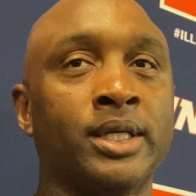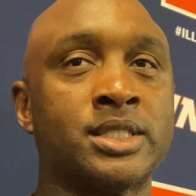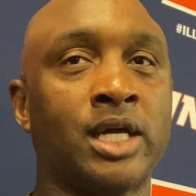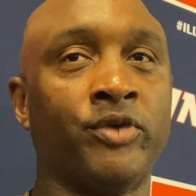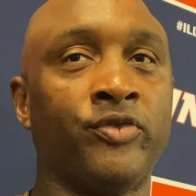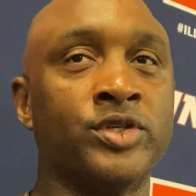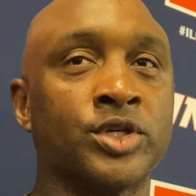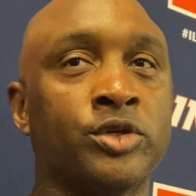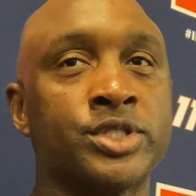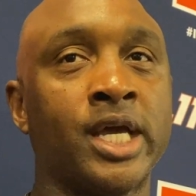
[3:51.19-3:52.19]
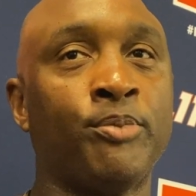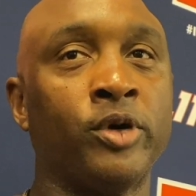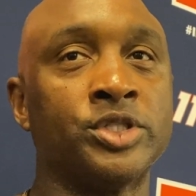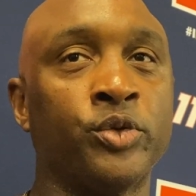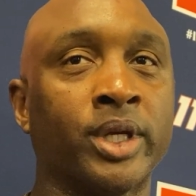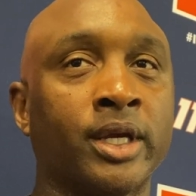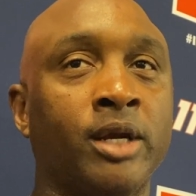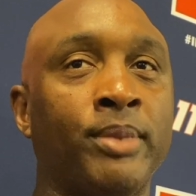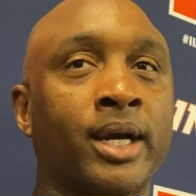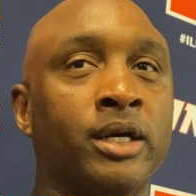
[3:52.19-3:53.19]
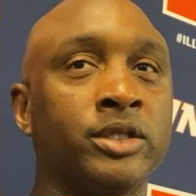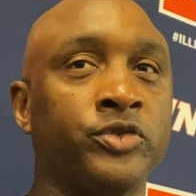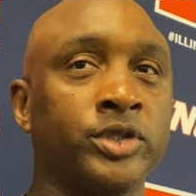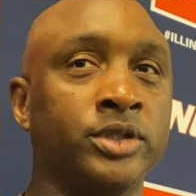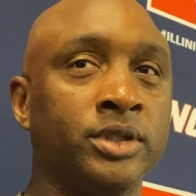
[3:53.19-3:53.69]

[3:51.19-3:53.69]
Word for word: instead of a physical standpoint until we can get him back on the field.